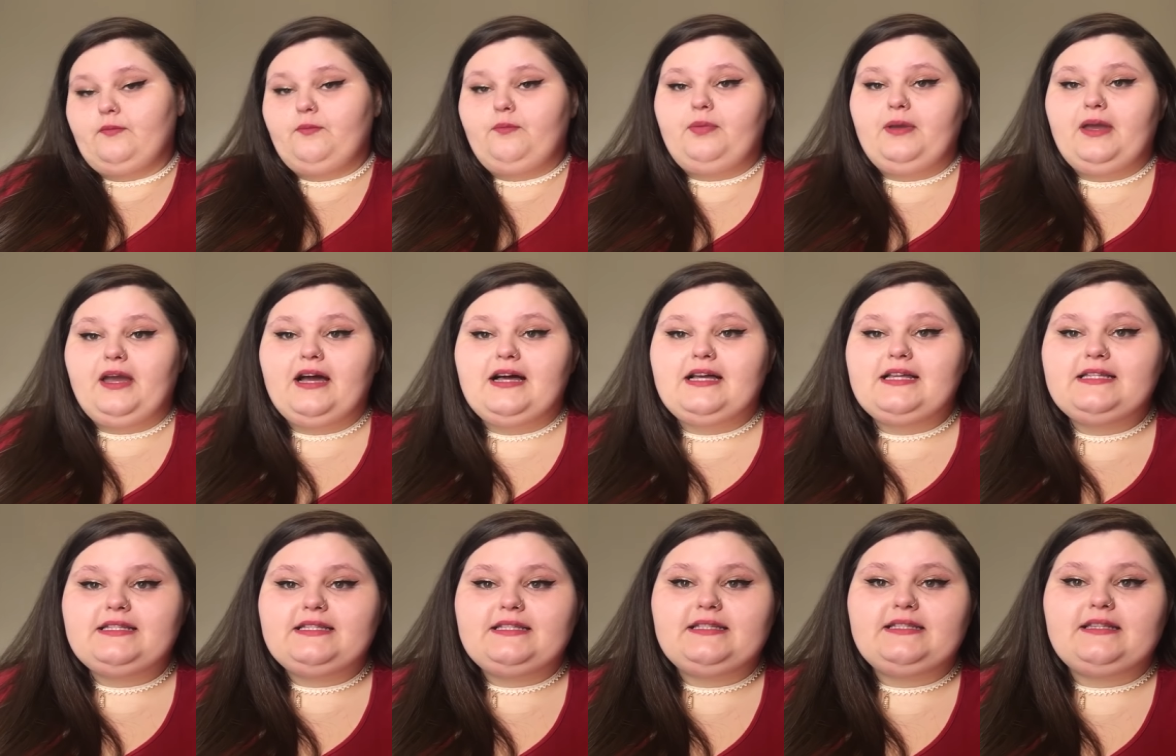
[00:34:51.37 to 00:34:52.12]

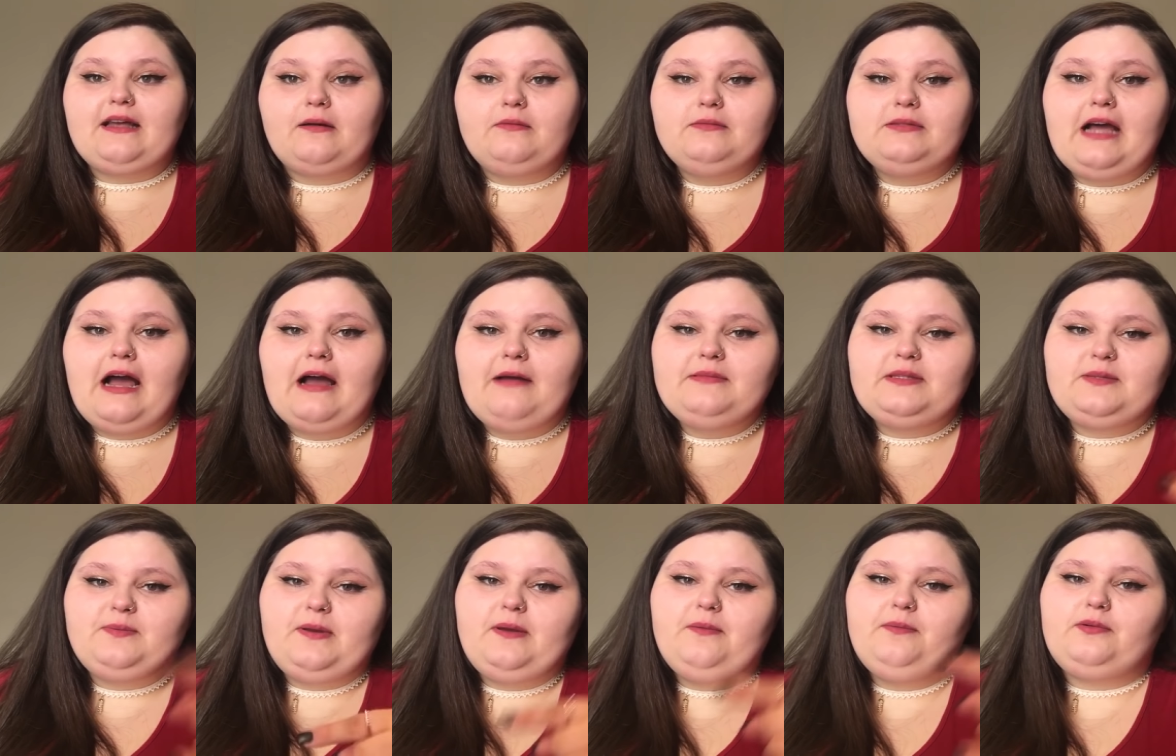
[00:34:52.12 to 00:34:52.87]
Because
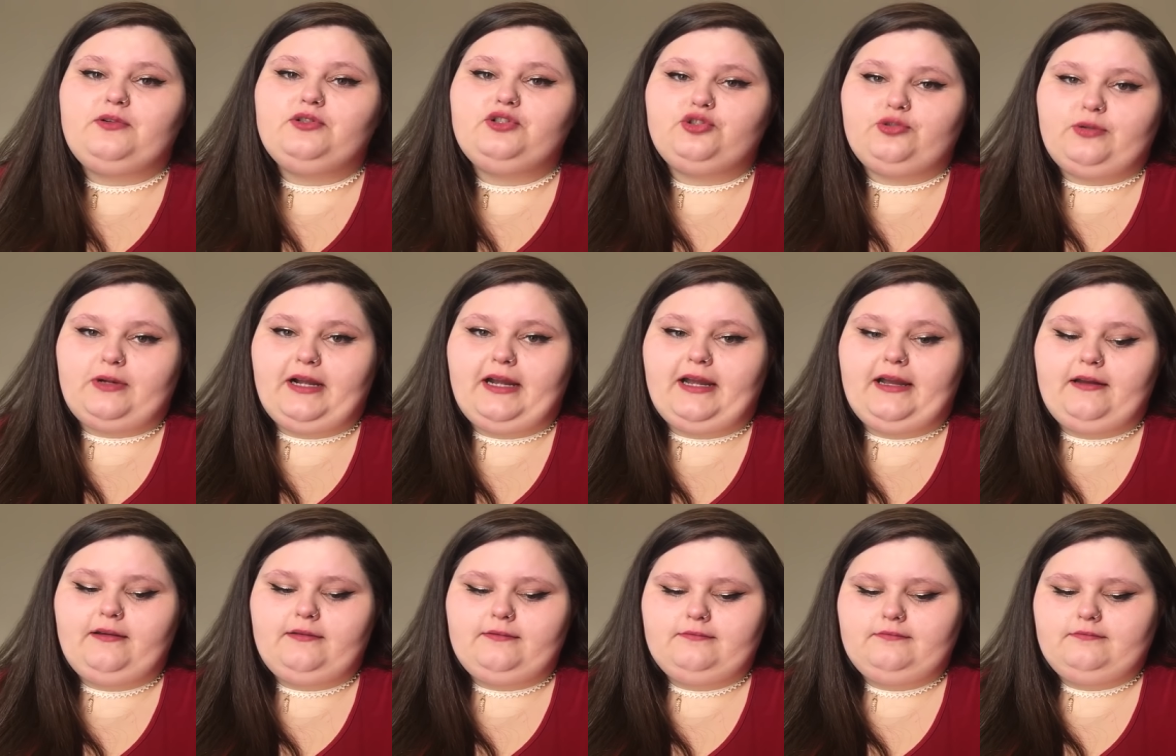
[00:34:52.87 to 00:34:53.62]
sometimes people
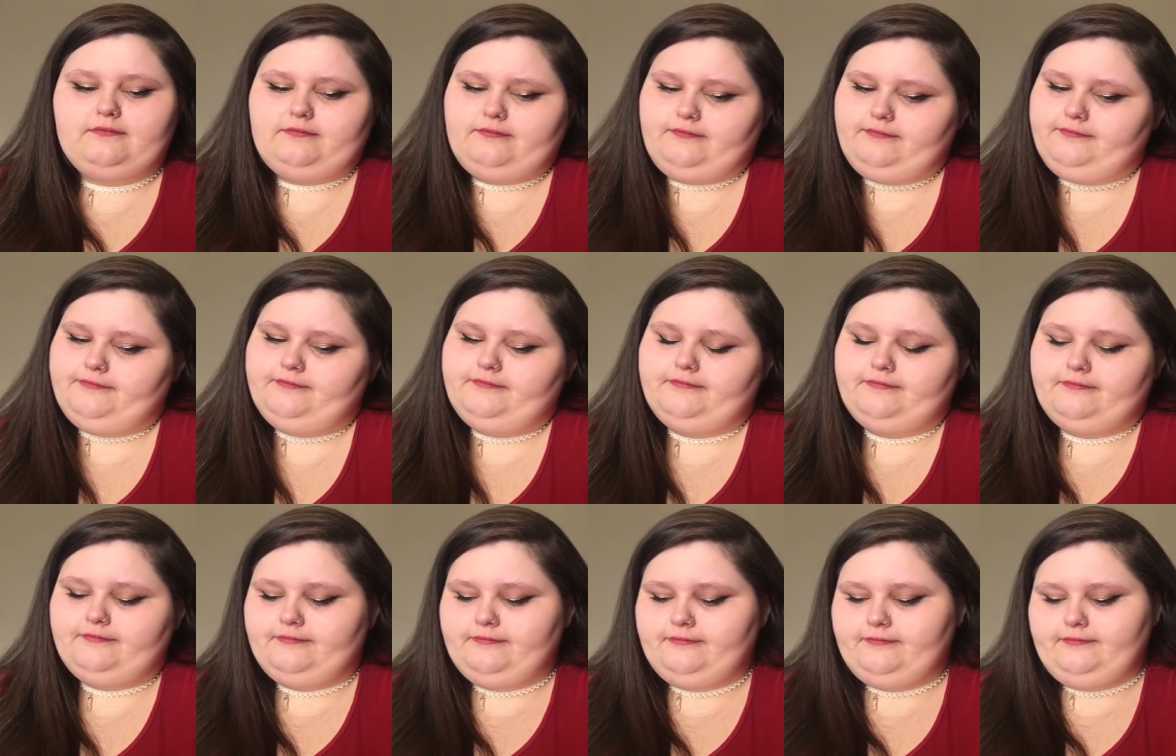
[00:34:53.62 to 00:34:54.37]
drink.
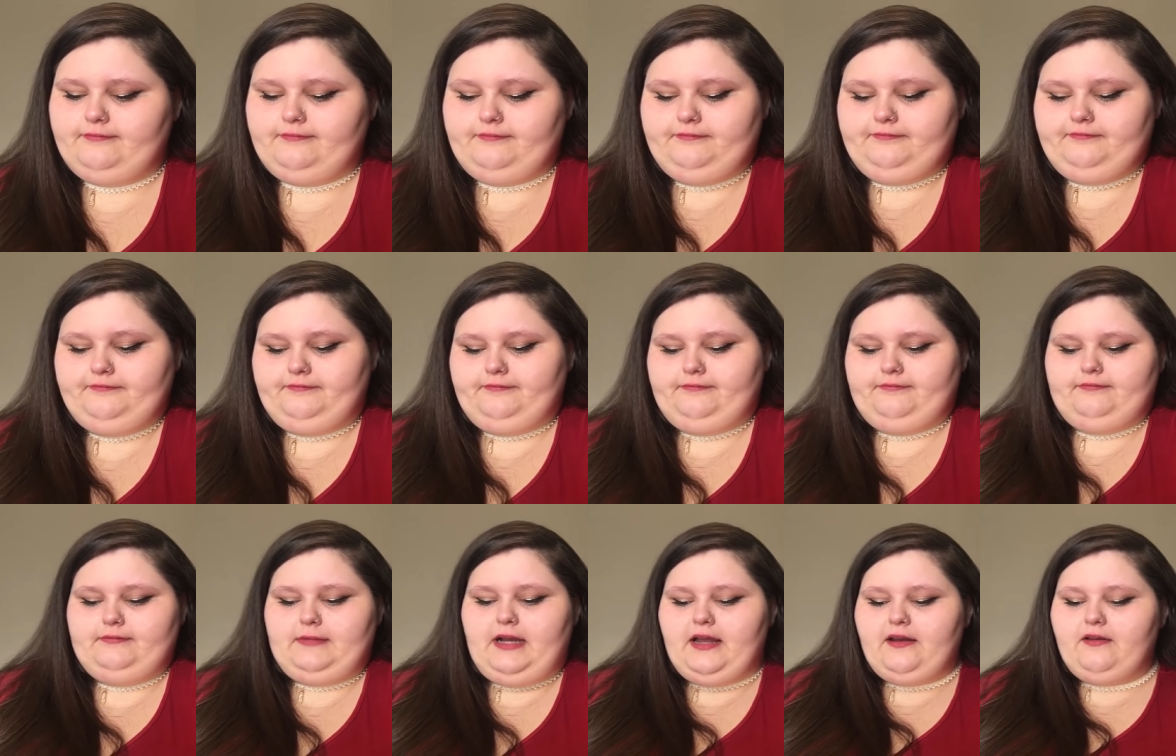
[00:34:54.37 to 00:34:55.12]

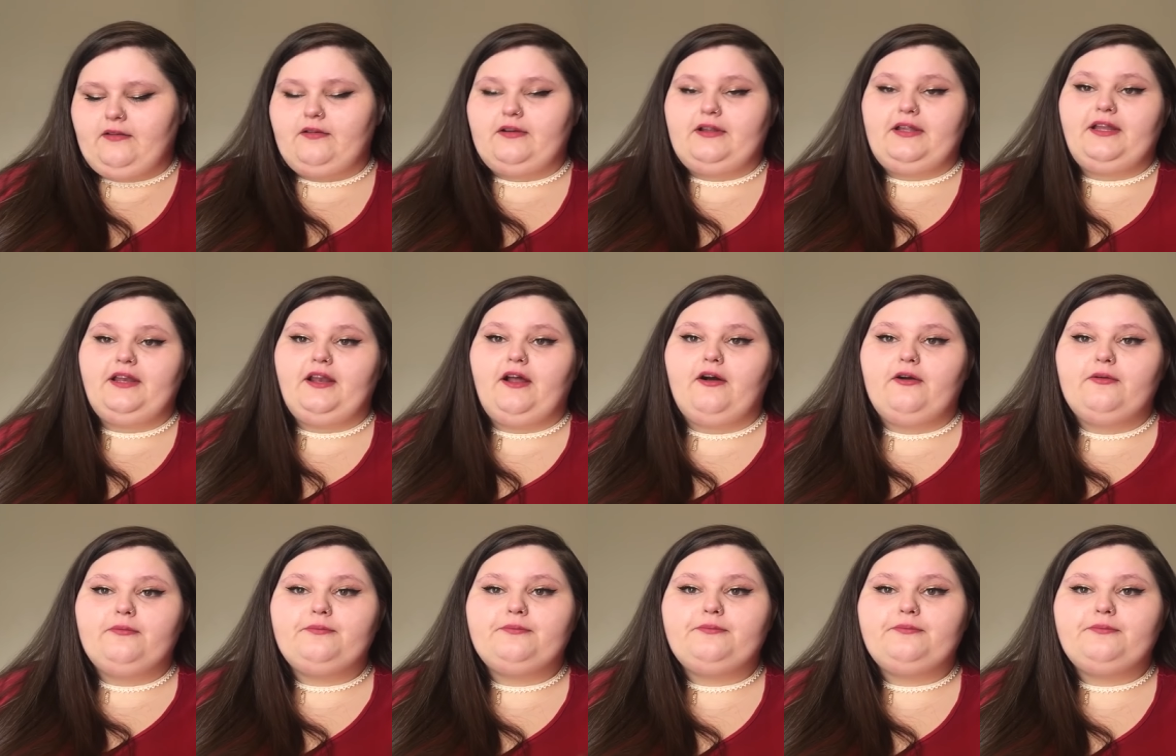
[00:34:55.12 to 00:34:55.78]
I don't really know.